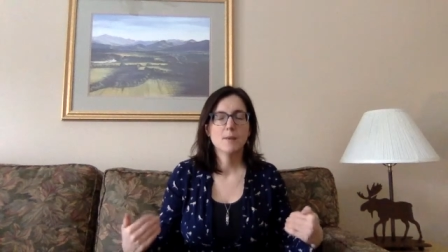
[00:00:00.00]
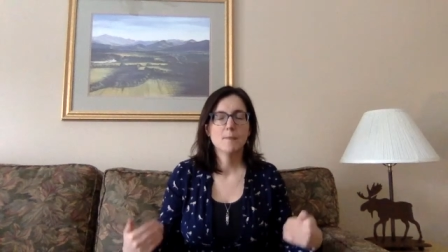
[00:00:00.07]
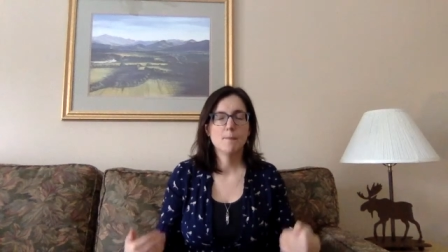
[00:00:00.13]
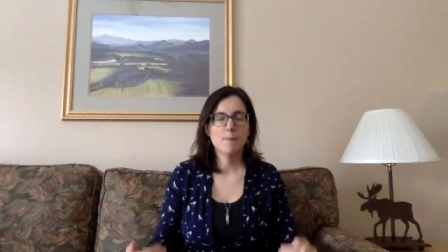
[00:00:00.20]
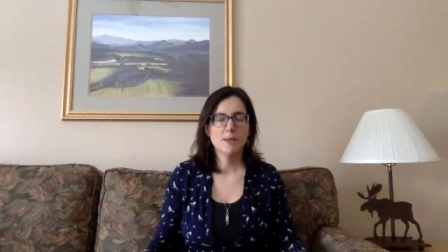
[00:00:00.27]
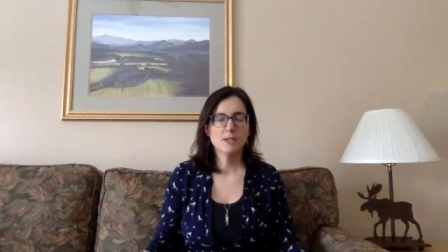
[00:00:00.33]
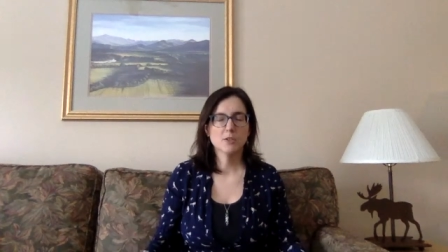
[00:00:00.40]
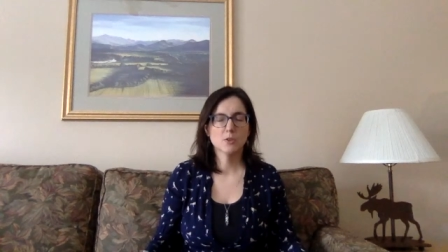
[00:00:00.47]

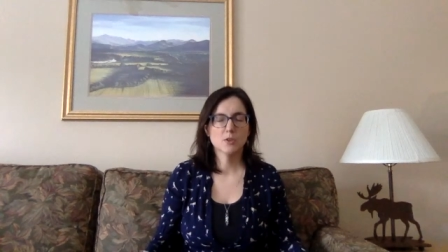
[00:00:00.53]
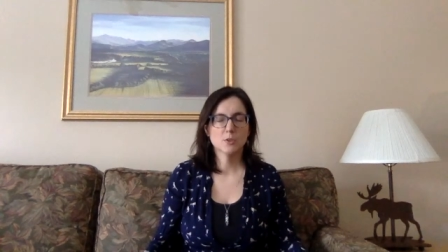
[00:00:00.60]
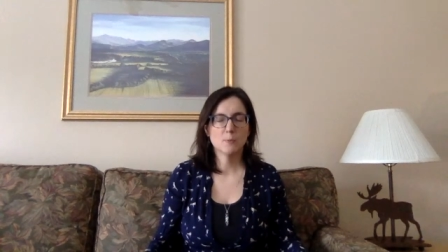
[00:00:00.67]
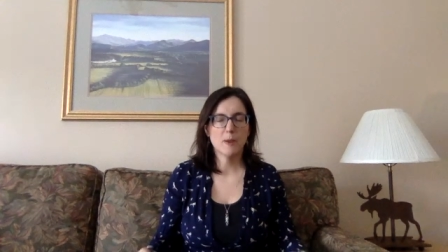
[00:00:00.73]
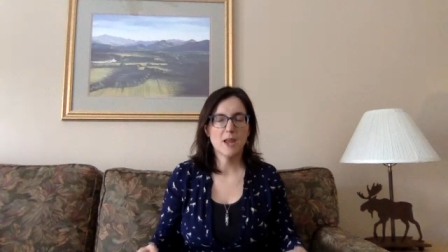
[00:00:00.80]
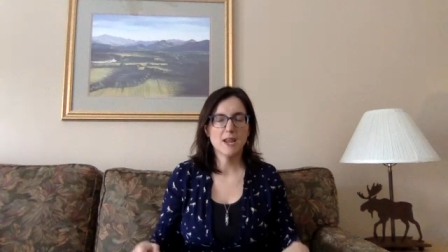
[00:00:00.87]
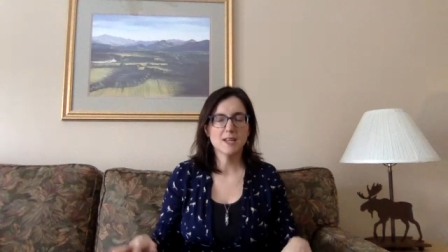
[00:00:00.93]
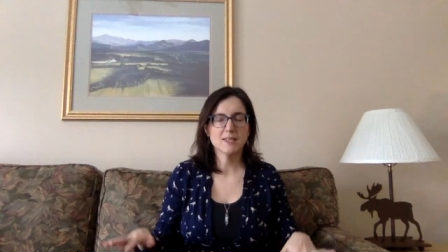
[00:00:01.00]
mental
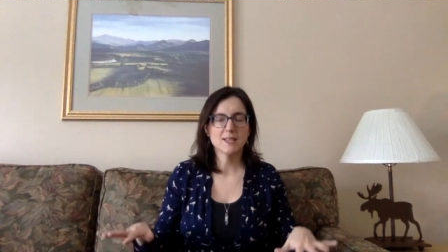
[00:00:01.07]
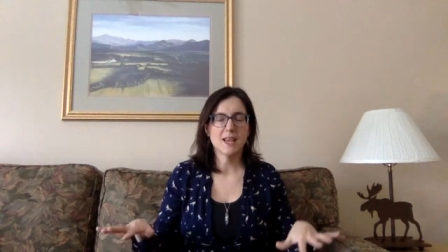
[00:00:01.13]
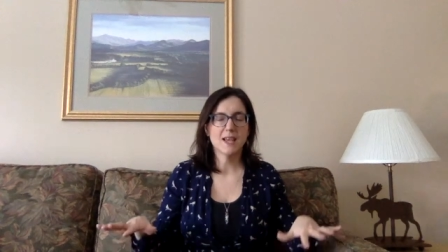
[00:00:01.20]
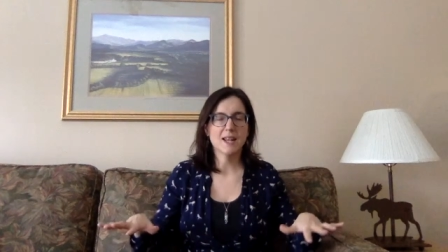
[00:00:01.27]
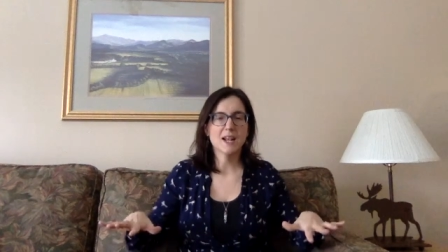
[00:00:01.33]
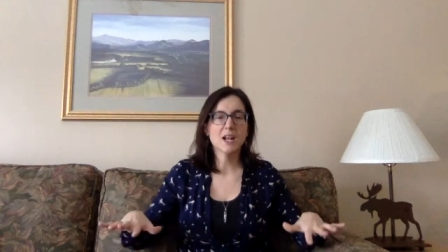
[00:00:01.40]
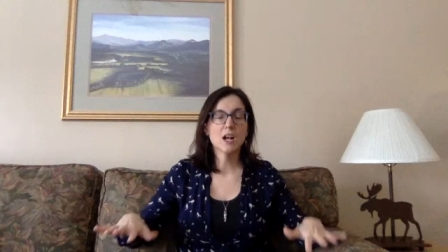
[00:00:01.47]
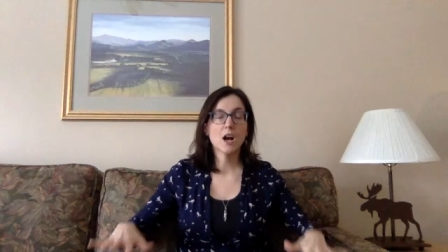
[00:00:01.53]
space and
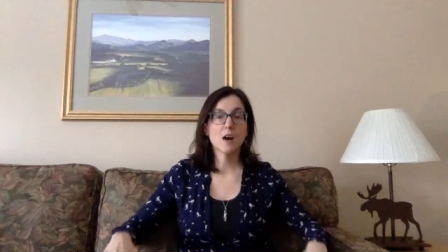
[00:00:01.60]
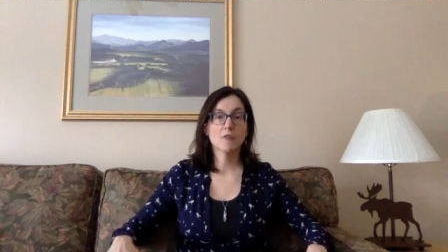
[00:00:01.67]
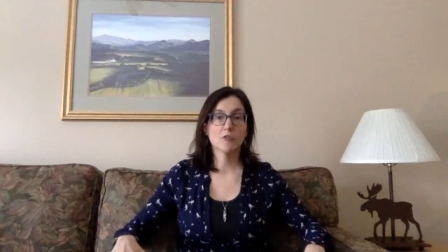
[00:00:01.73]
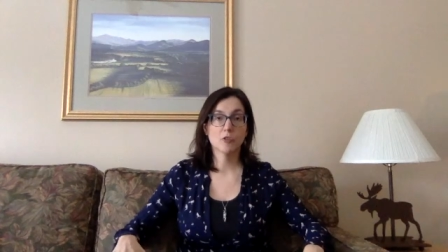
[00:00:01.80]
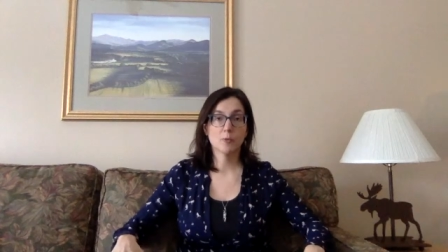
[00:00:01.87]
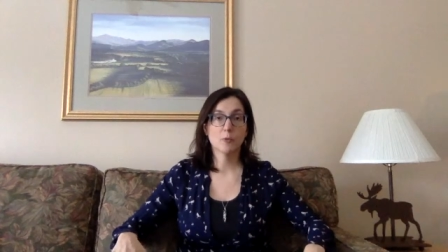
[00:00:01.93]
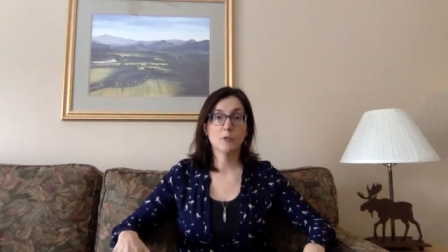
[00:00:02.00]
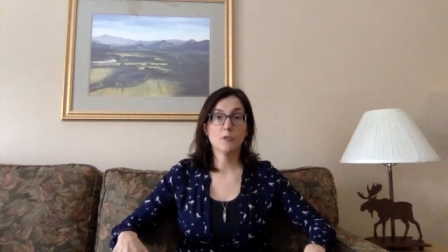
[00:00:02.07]
a
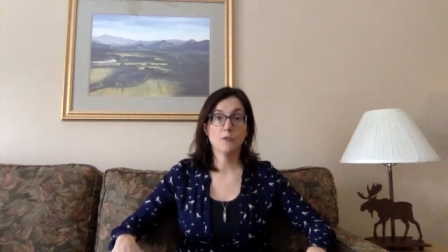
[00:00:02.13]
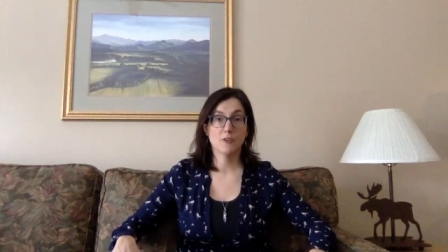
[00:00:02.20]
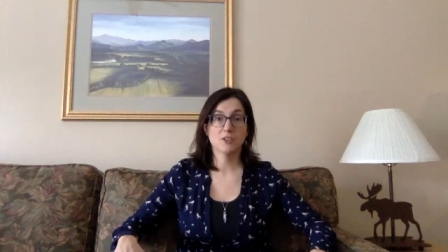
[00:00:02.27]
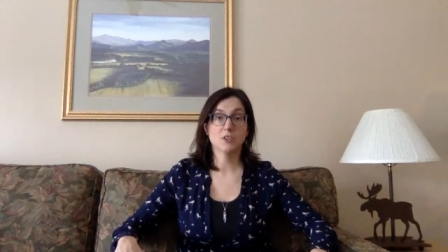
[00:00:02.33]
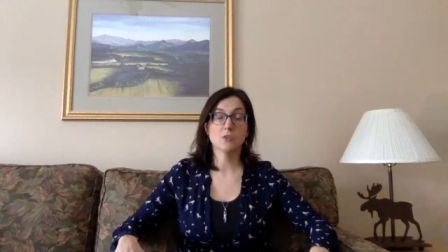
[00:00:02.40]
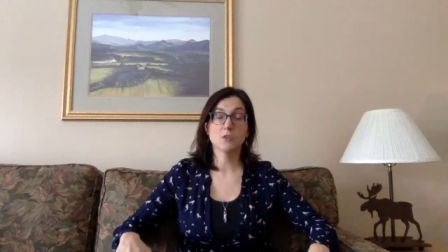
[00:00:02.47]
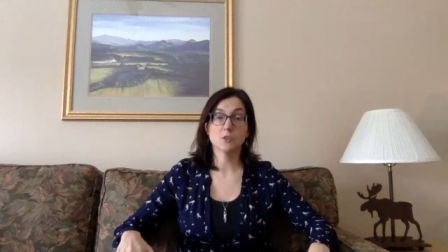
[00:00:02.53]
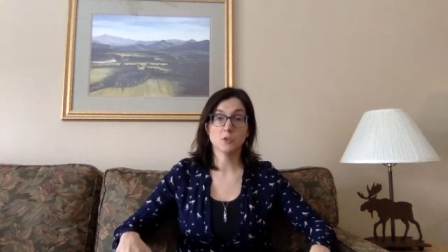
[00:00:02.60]
comfortable
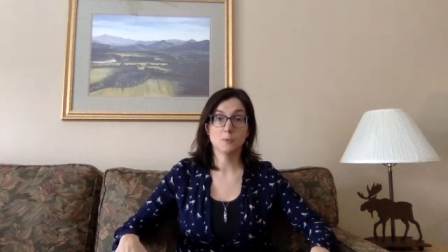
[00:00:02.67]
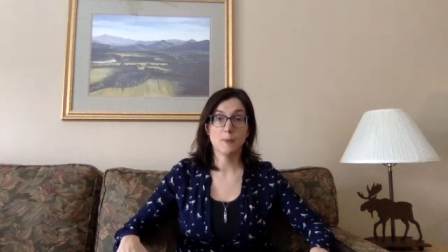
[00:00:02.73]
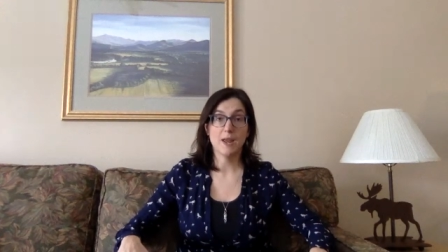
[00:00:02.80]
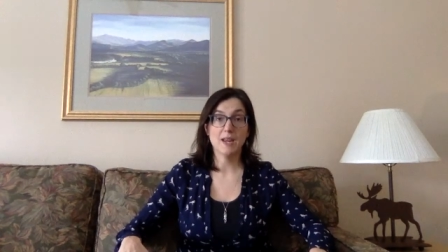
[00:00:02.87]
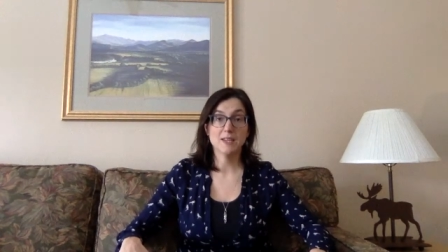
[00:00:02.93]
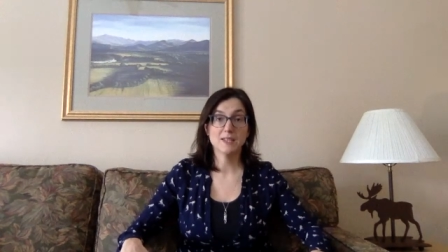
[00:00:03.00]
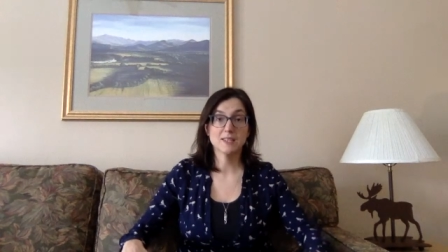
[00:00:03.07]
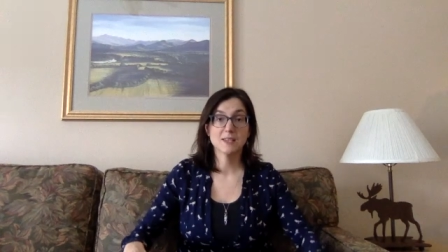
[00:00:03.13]
physical
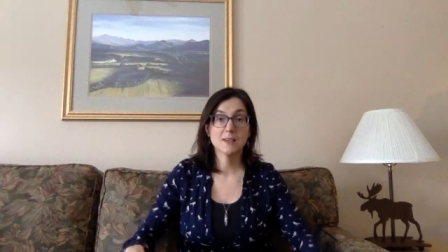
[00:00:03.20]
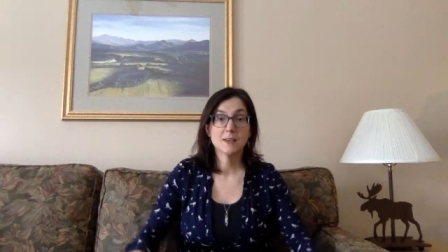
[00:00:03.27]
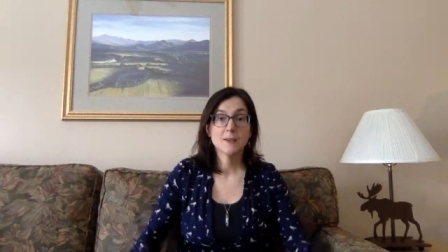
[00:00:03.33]
space.